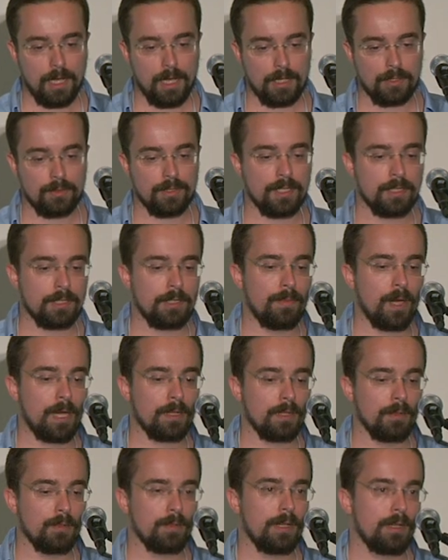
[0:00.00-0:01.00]
using the
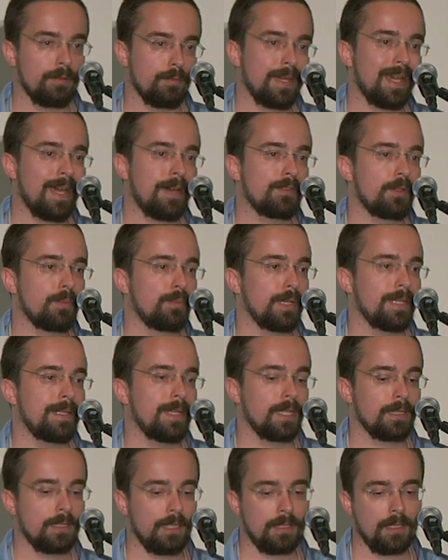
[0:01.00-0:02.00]
model, and we have to
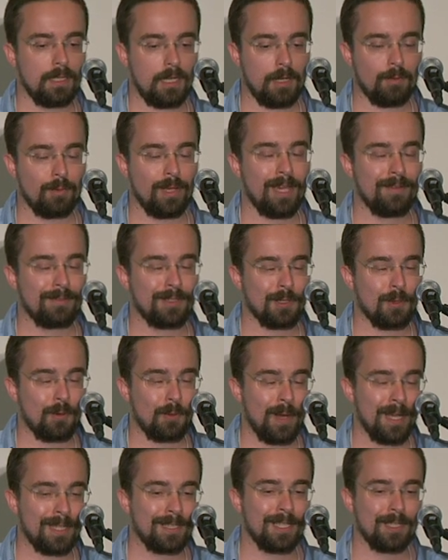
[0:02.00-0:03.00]
predict it, we have to
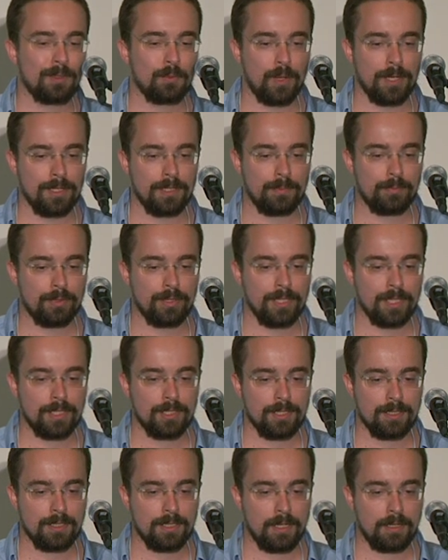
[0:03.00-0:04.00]
correct it when the
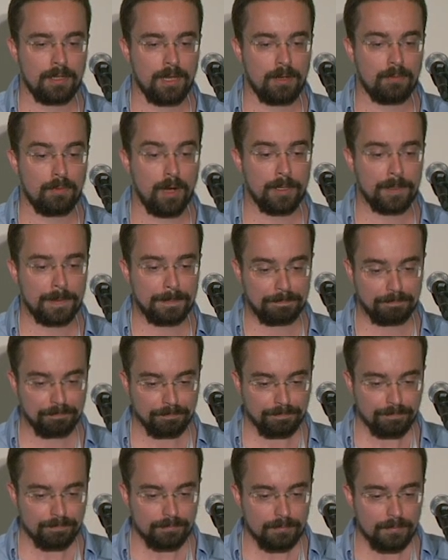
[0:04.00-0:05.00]
predictions are wrong.
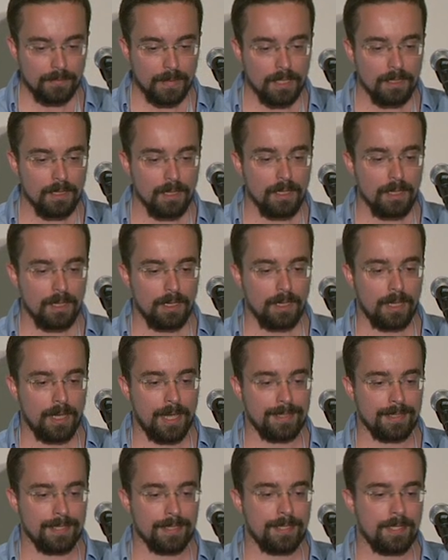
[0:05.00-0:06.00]

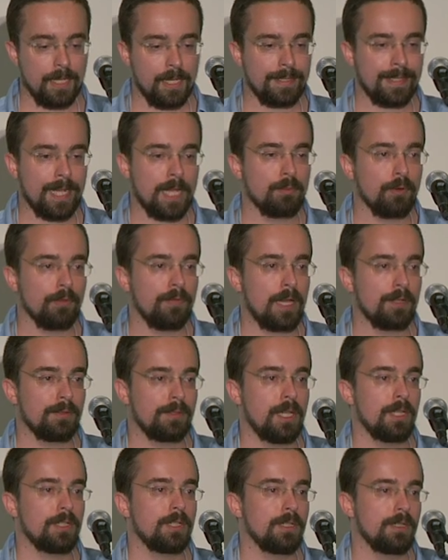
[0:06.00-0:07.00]
And this type of
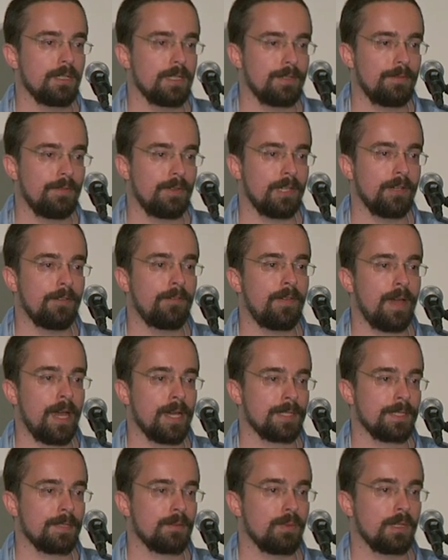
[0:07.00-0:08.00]
annotation is very
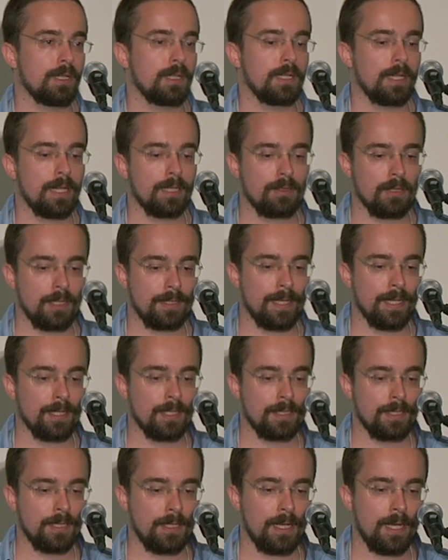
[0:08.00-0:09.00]
fast. We can get to a
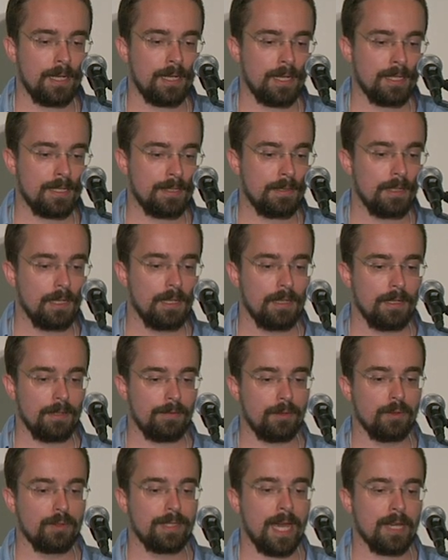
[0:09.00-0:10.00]
data set that has a
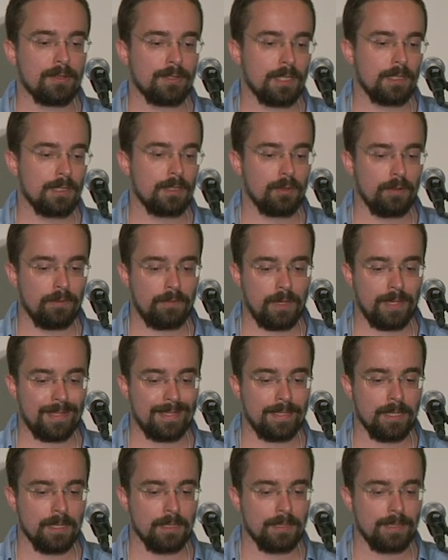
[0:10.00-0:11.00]
few thousands of uh,
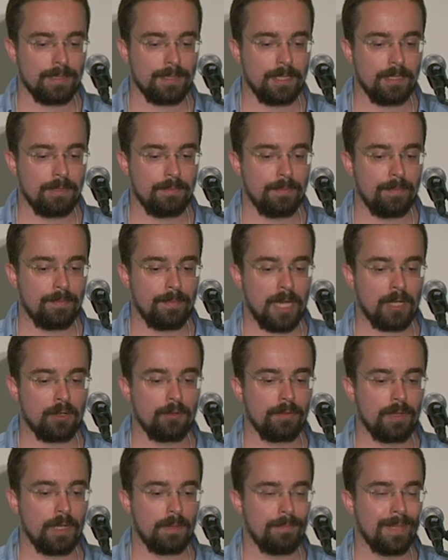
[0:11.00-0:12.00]
cells in a matter
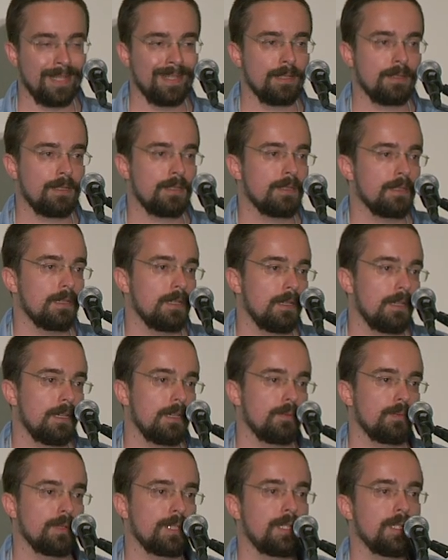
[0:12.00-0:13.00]
of a minute,
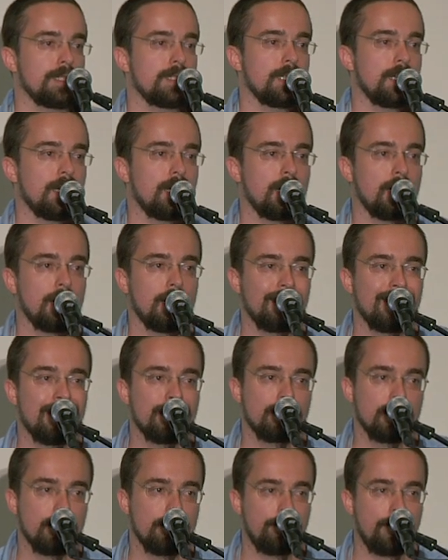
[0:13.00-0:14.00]
which is a, a
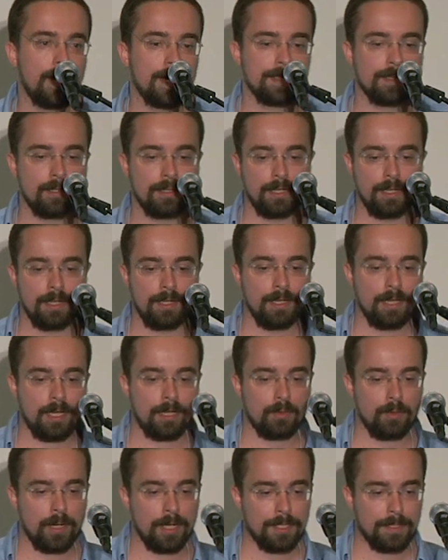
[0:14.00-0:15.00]
lot faster than
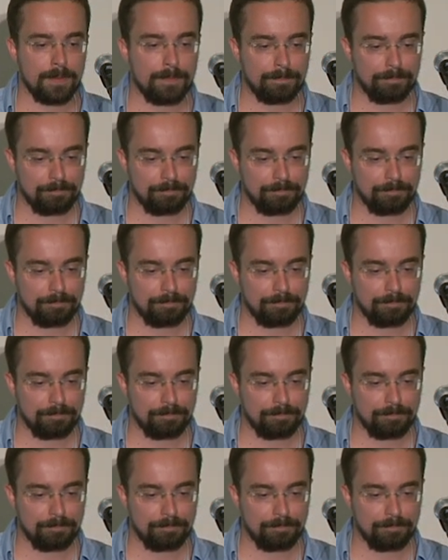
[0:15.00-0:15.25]
otherwise.